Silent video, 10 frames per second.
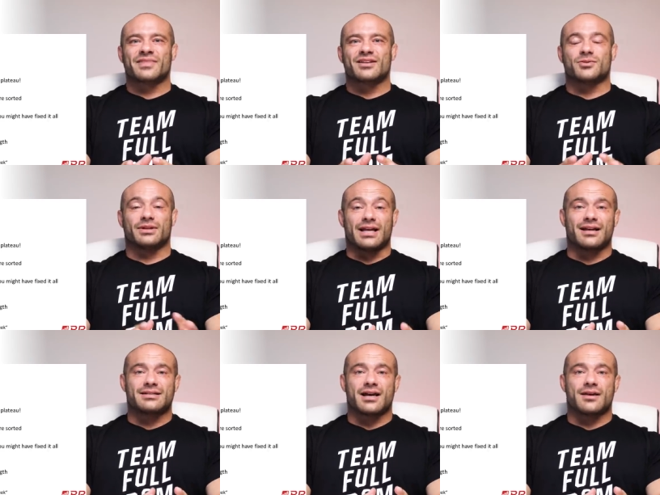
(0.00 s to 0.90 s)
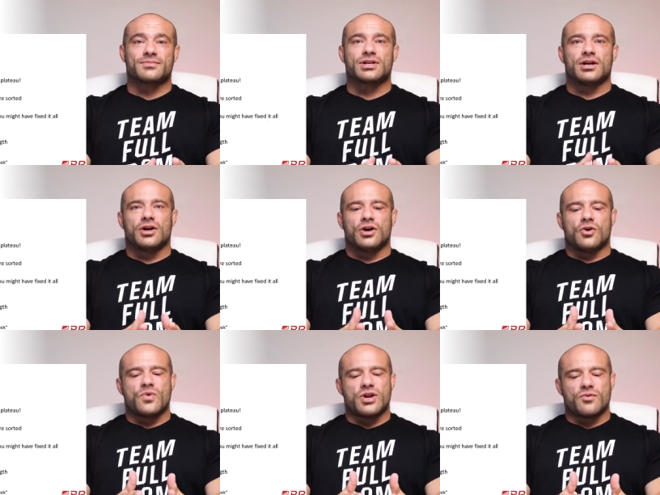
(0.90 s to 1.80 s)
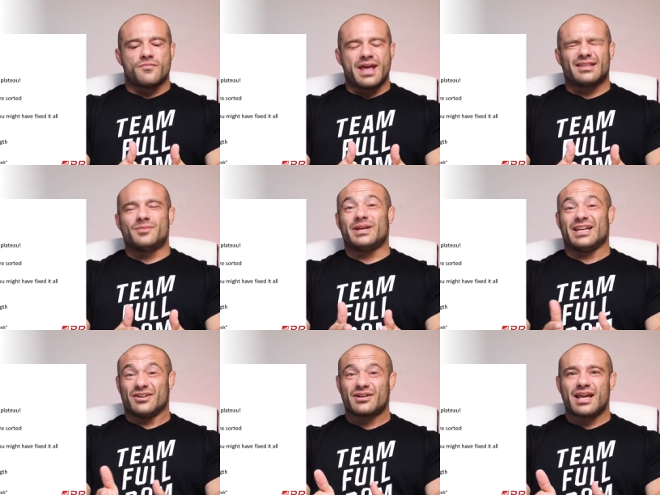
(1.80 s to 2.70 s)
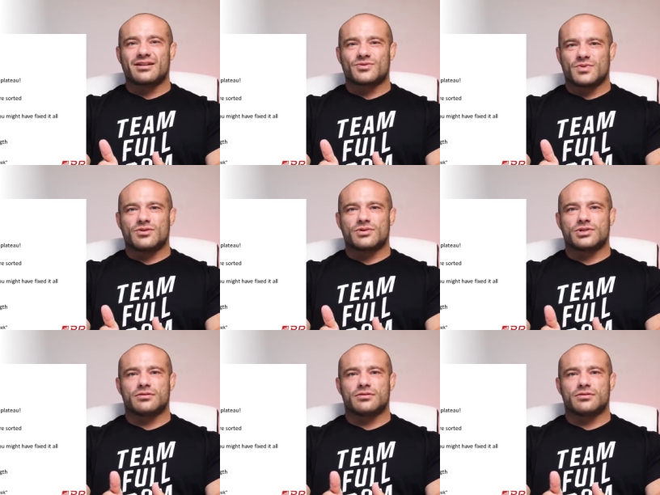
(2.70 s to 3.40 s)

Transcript: So a lot of times we don't make the beginner gains we used